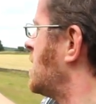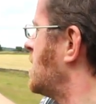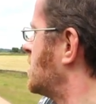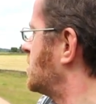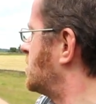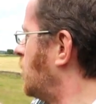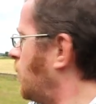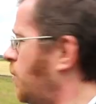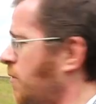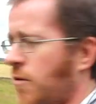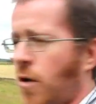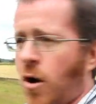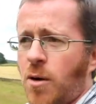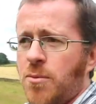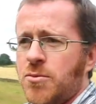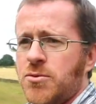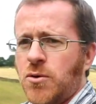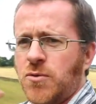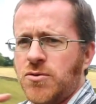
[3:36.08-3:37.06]
So we've
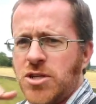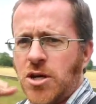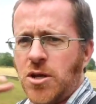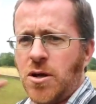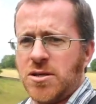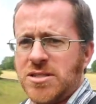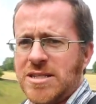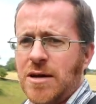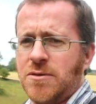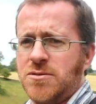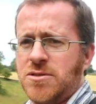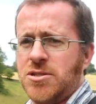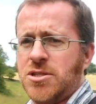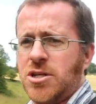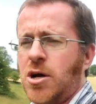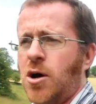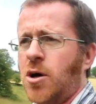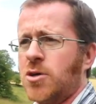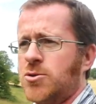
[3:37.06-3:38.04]
got to sort of turn ourselves into
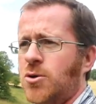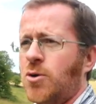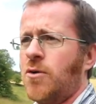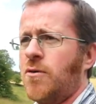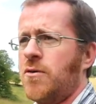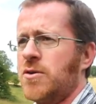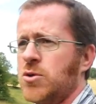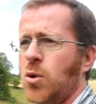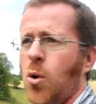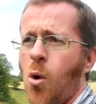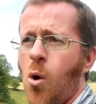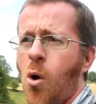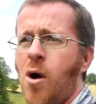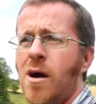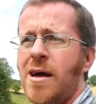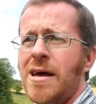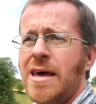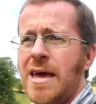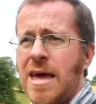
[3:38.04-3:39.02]
cartographers
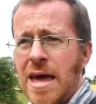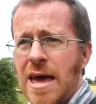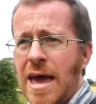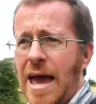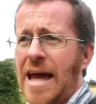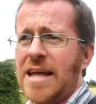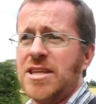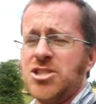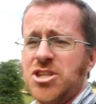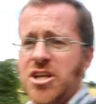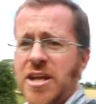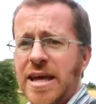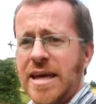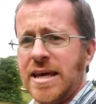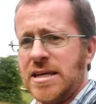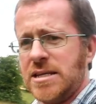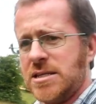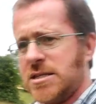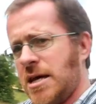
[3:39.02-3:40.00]
or
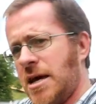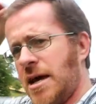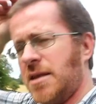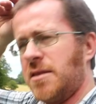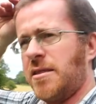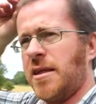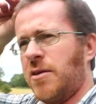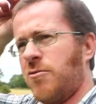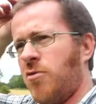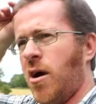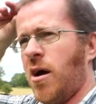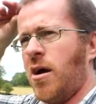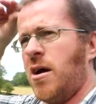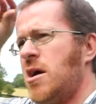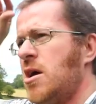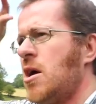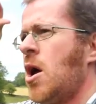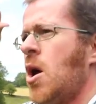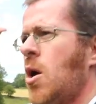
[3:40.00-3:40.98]
engineers and think, right,
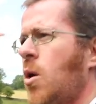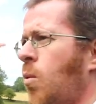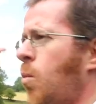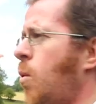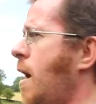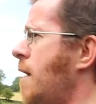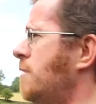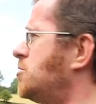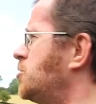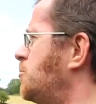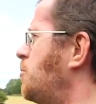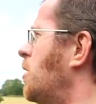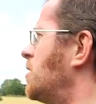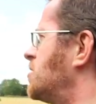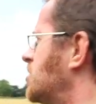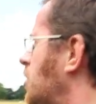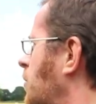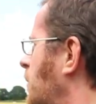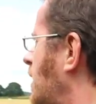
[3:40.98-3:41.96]
where would you put
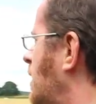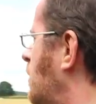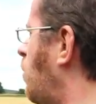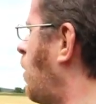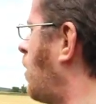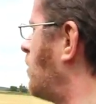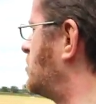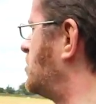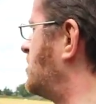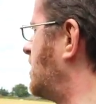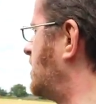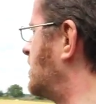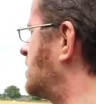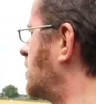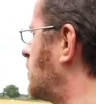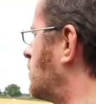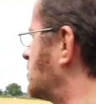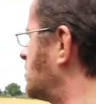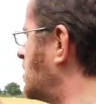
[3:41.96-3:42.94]
a tunnel here? Why would you need a tunnel?